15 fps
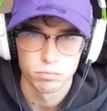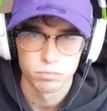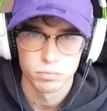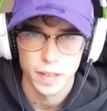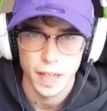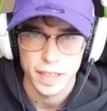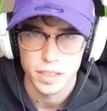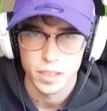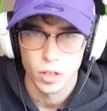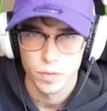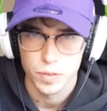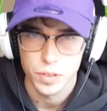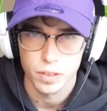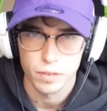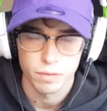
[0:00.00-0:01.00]
takes
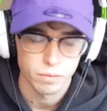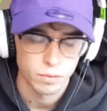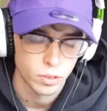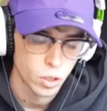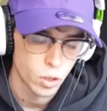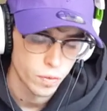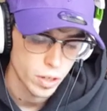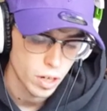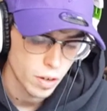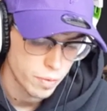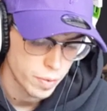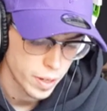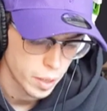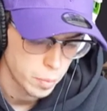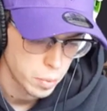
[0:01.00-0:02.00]
cover
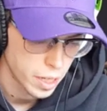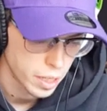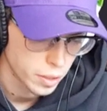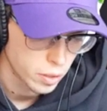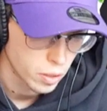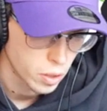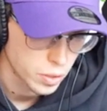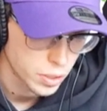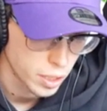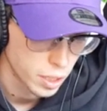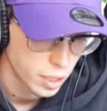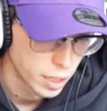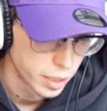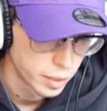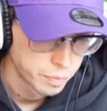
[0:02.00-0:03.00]
off Brandon Cooks all
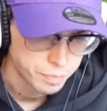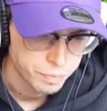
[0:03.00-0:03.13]
year.